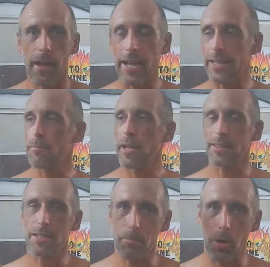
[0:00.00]
I can
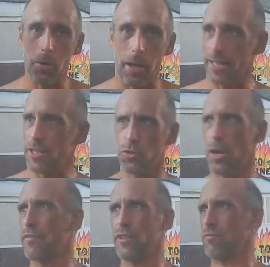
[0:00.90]
make this boat, I can
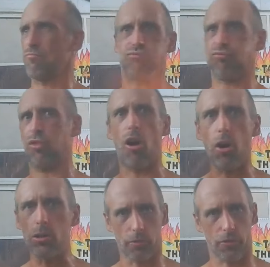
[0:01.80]
drive it
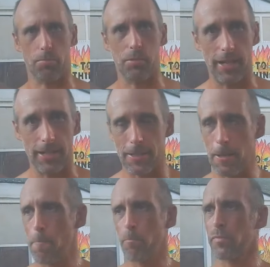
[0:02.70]
all over the place.
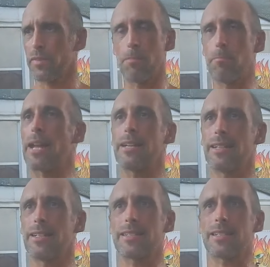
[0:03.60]
The
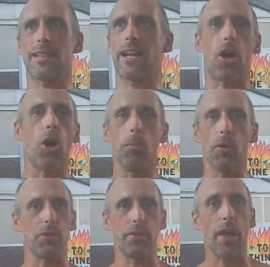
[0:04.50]
maintenance is like
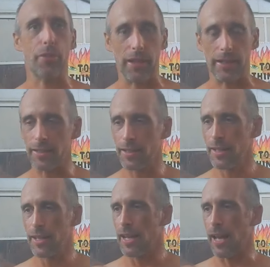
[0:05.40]
almost nothing,
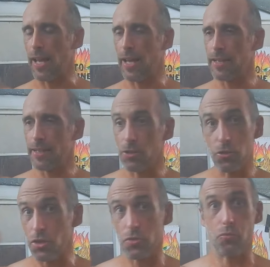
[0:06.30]
and they're
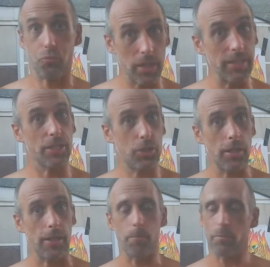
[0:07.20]
just really
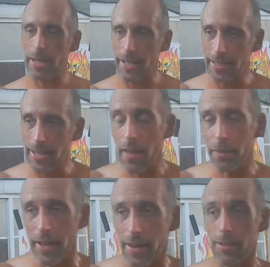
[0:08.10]
good. And I
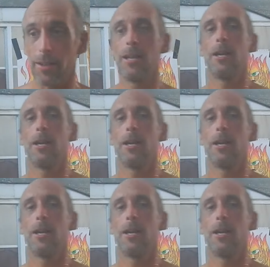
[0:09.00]
got there